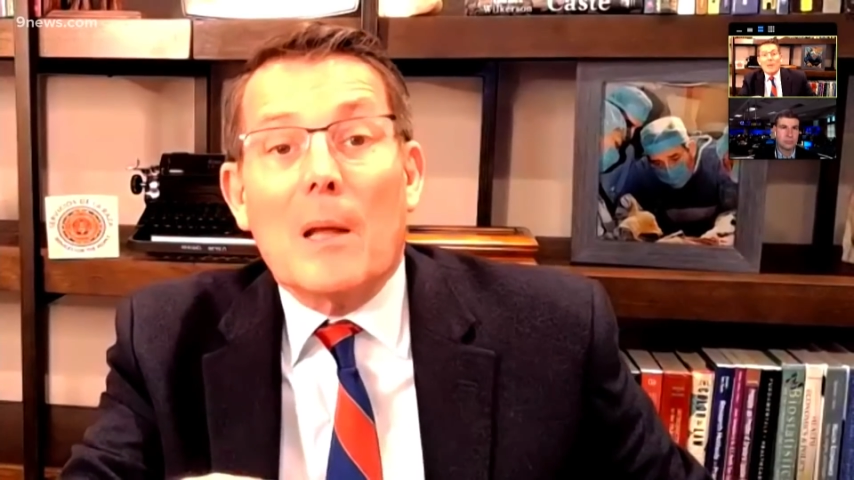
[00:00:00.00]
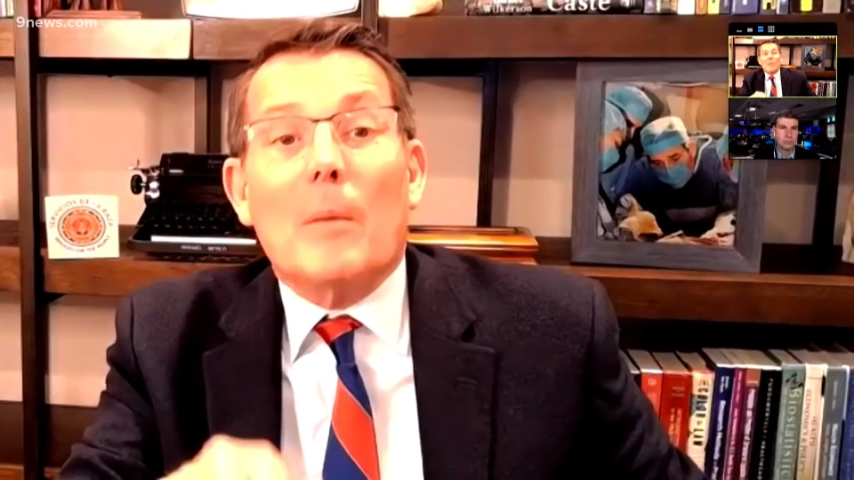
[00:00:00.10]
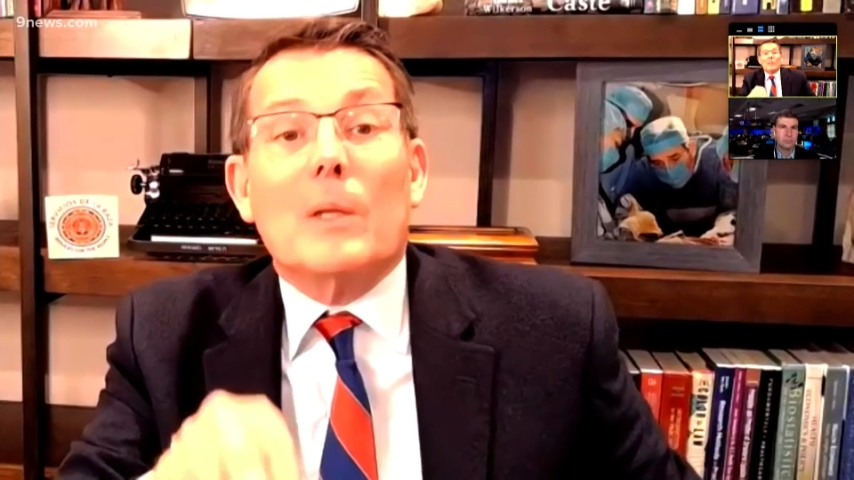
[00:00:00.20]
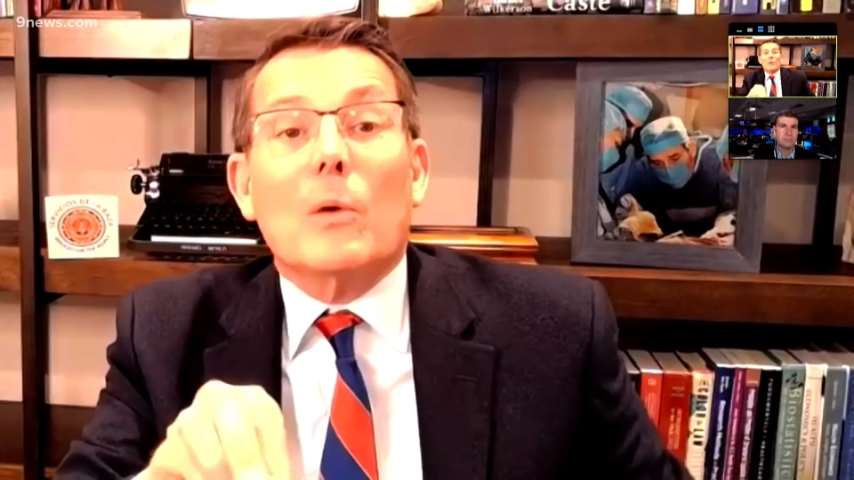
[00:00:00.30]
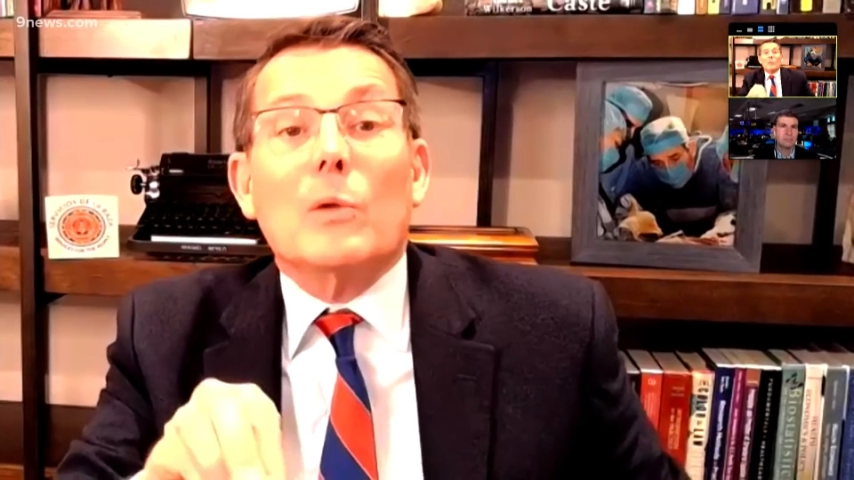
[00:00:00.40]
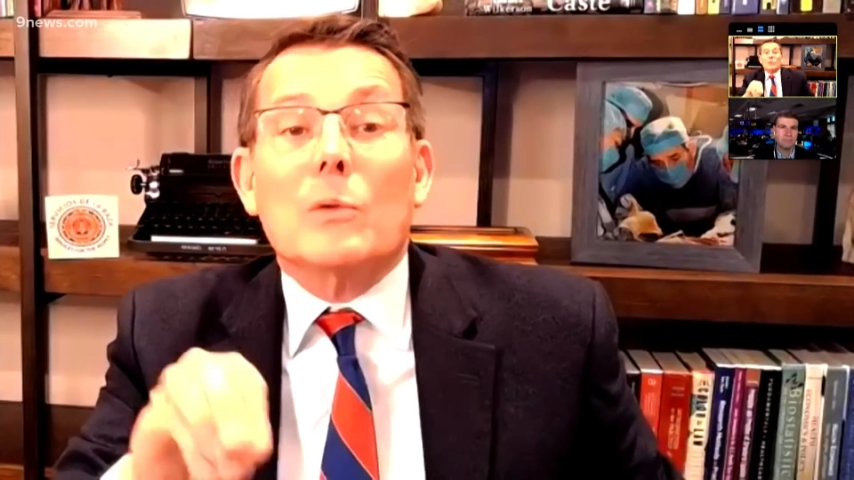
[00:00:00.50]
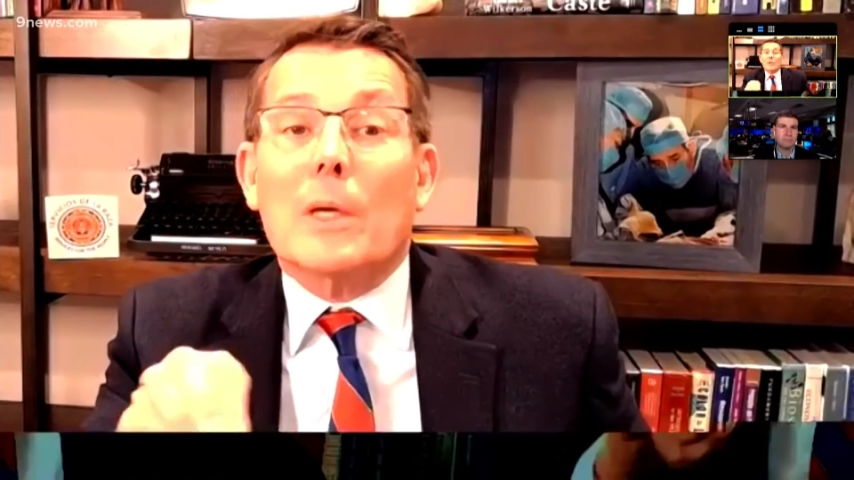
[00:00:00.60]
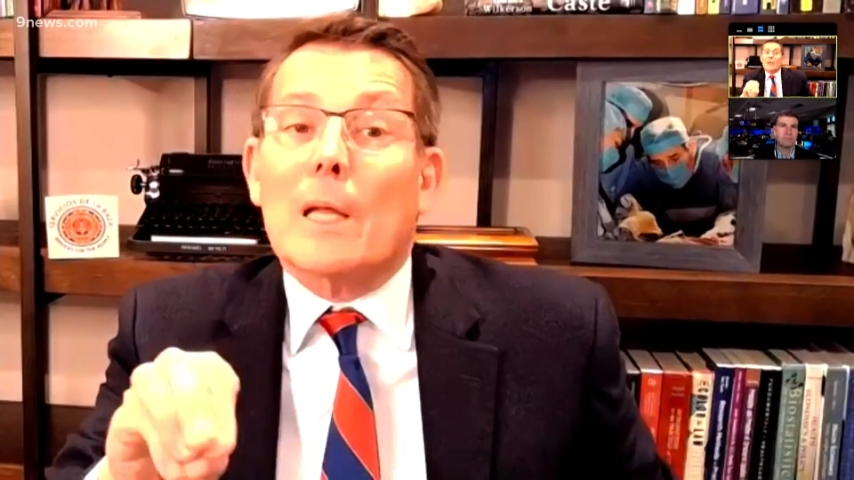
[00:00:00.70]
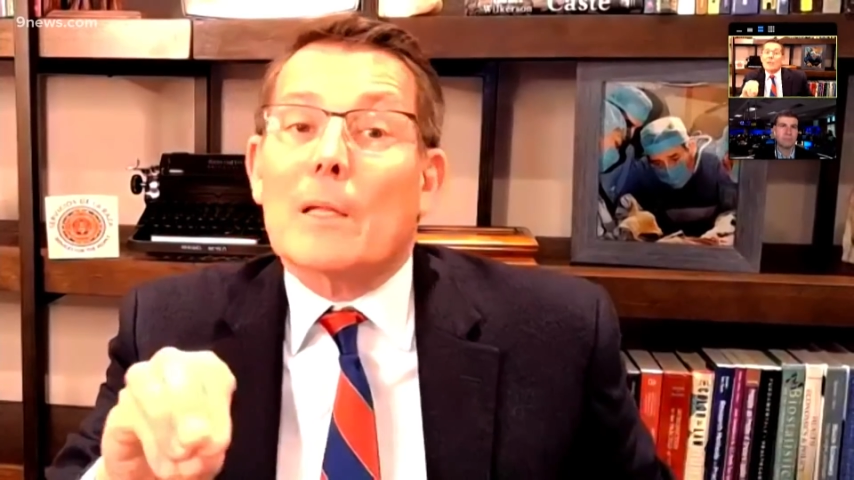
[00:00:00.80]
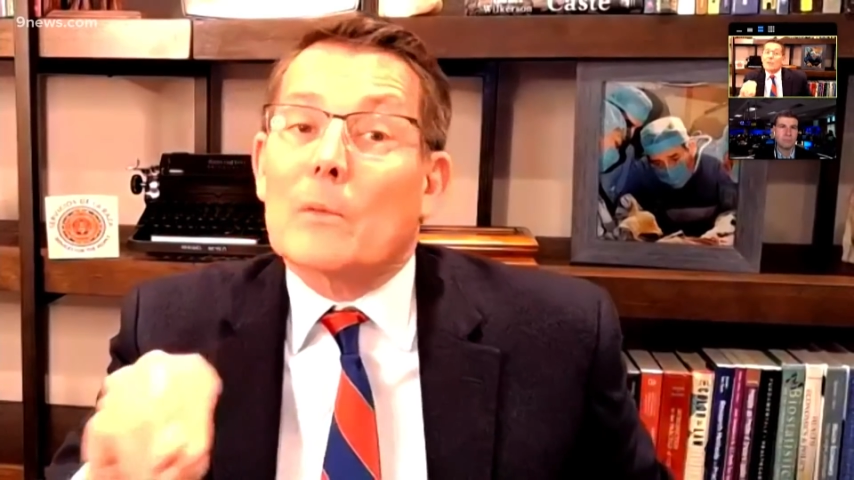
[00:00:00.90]
but those who
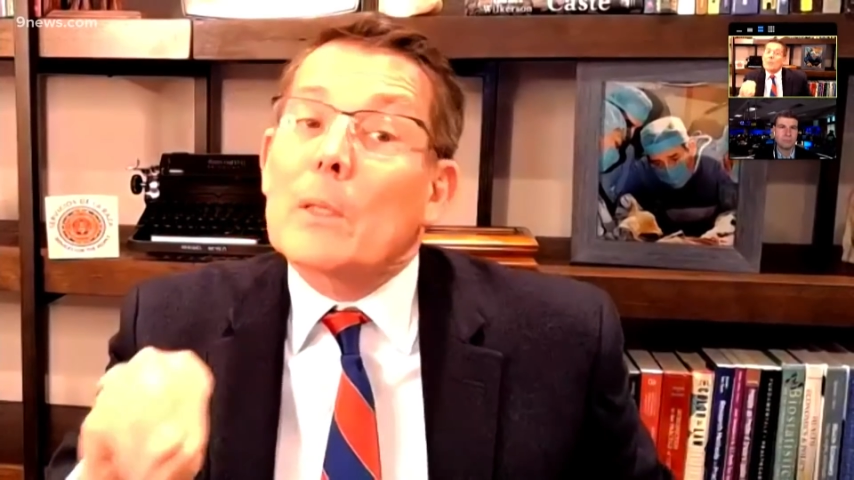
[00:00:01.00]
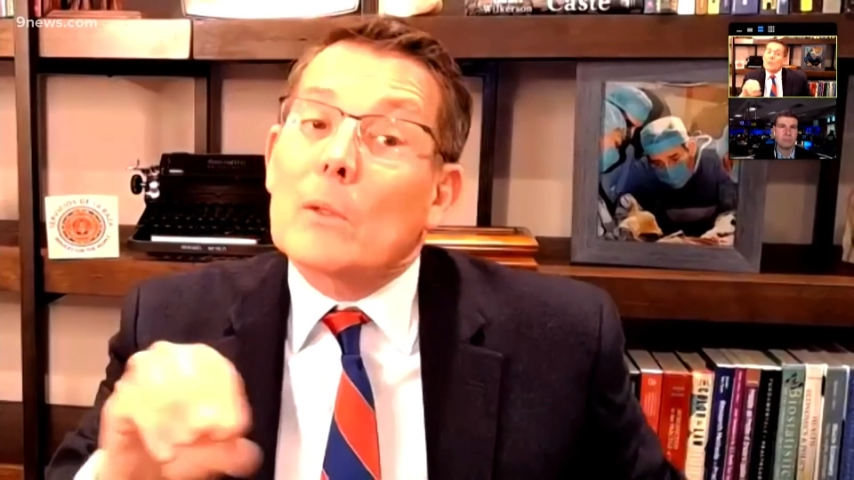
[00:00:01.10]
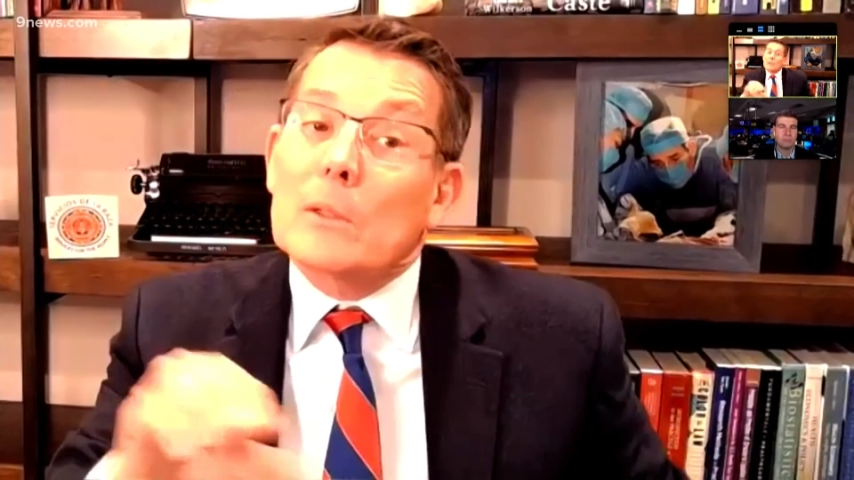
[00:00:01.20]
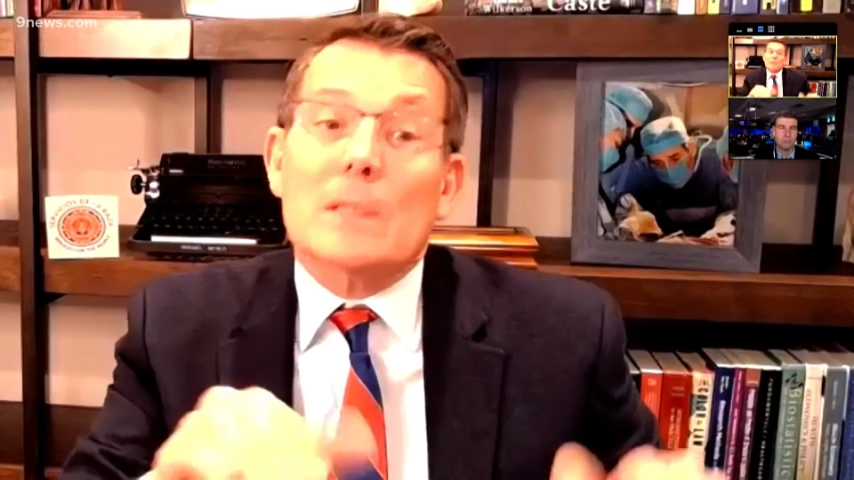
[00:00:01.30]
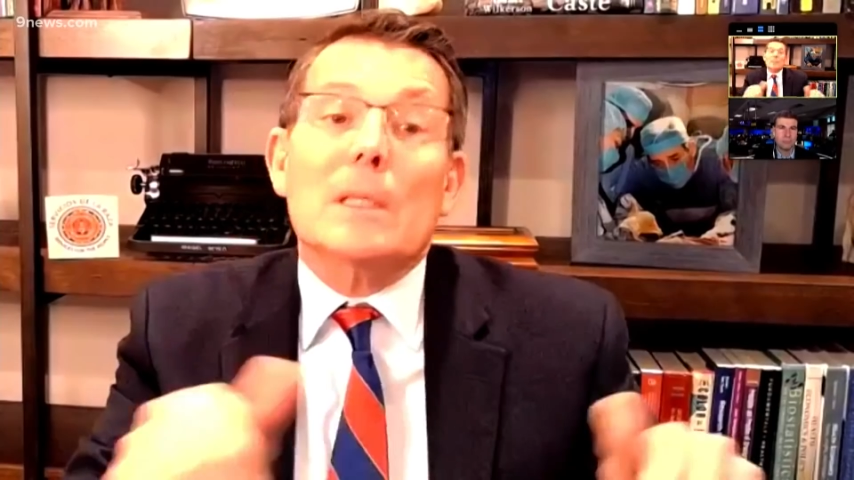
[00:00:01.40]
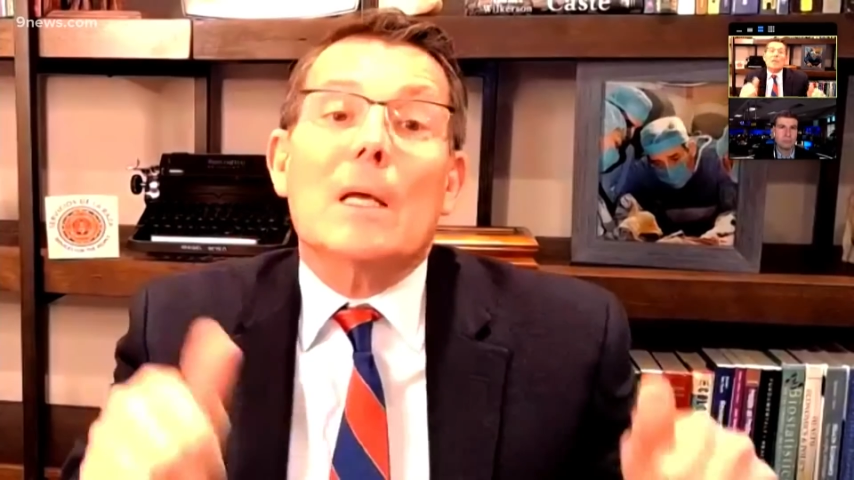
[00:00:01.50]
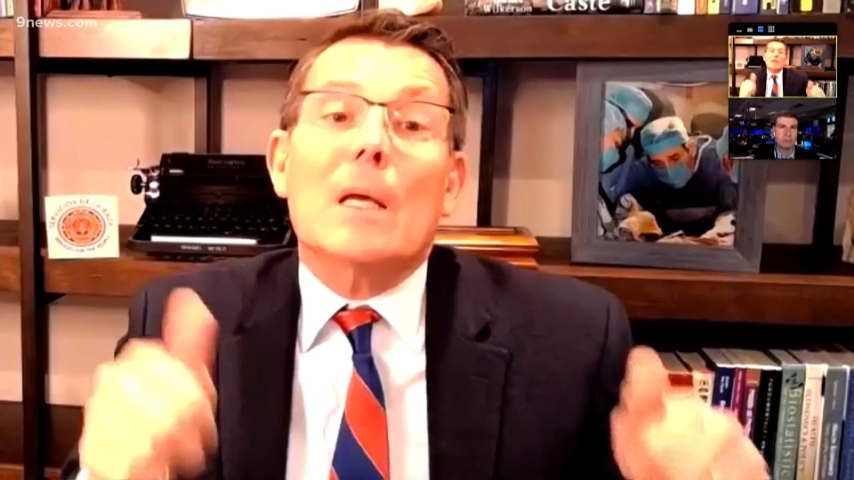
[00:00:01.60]
had three doses